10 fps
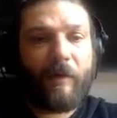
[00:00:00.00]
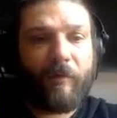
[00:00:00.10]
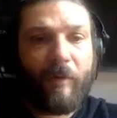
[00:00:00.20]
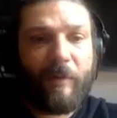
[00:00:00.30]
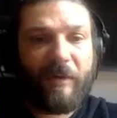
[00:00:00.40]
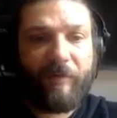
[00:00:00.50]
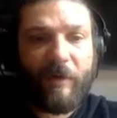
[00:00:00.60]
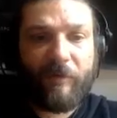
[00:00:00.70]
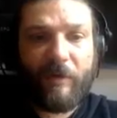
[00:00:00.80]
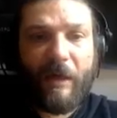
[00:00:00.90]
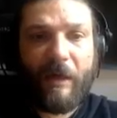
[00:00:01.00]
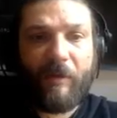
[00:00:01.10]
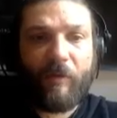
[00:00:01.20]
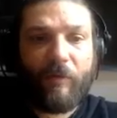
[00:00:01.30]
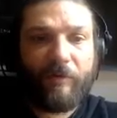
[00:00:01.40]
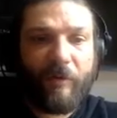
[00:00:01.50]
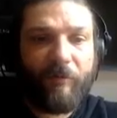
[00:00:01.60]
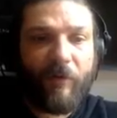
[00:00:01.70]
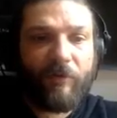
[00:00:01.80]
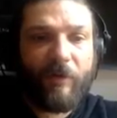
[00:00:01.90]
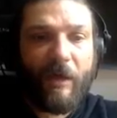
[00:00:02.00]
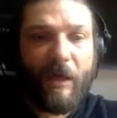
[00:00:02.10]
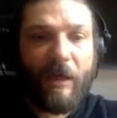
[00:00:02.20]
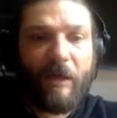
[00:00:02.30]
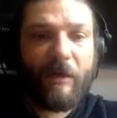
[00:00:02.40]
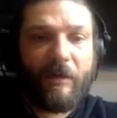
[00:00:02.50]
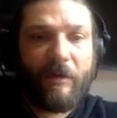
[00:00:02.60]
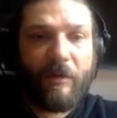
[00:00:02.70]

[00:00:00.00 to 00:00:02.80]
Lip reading: I've got a MIDI version and an audio version here.